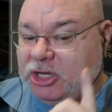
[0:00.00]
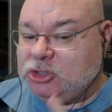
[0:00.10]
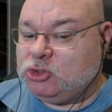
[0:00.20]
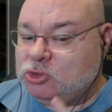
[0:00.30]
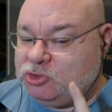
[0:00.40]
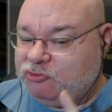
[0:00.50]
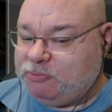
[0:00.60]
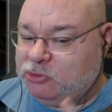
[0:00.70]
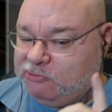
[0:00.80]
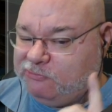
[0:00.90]
I could
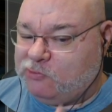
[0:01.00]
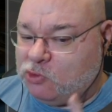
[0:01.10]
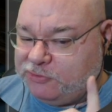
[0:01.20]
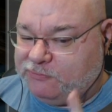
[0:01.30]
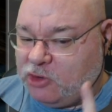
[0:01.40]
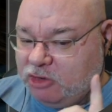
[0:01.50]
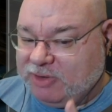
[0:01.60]
have put fortify